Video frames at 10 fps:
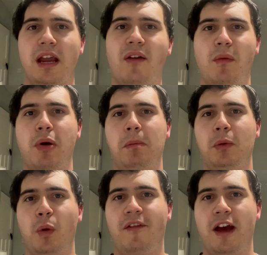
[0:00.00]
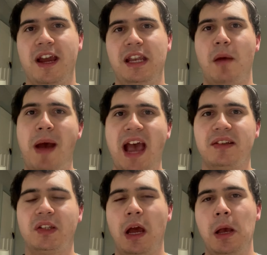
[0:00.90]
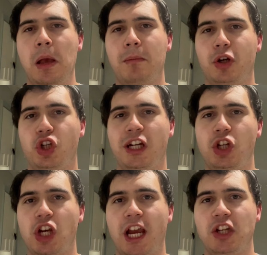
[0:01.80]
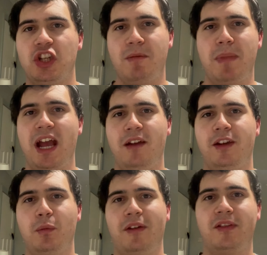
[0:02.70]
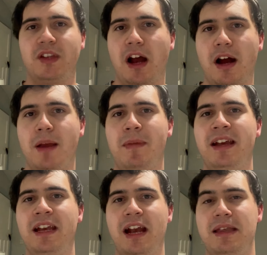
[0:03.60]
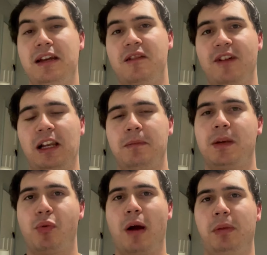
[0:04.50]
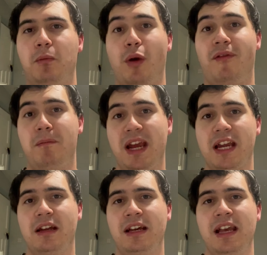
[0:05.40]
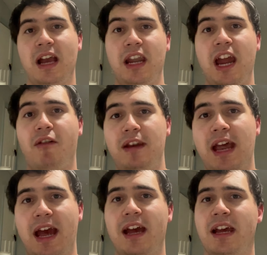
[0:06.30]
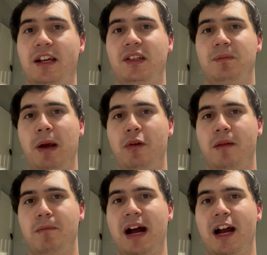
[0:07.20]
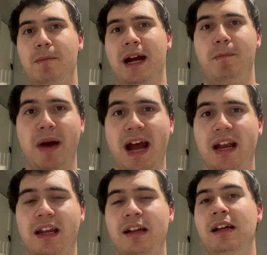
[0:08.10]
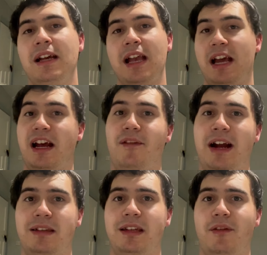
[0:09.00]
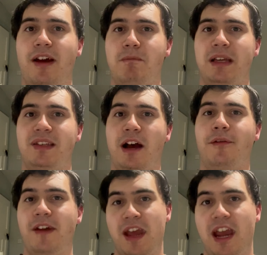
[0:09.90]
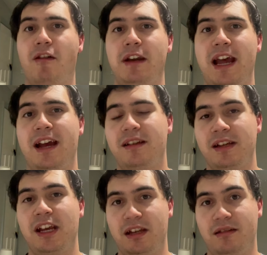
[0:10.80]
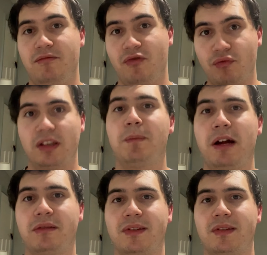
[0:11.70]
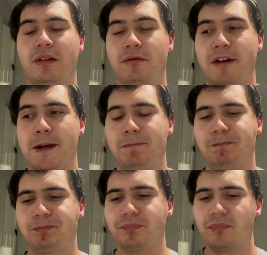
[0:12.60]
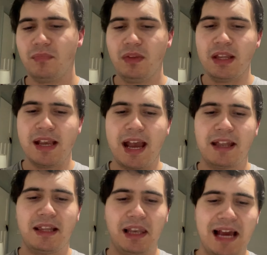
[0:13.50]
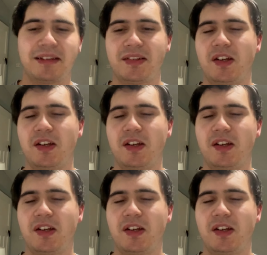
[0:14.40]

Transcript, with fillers: have a problem with her in the past, but she changed in behaviour with time and then developed a problem with me, and here and there has spoken behind my back, and I've had to defend myself here and there in response, right? And the last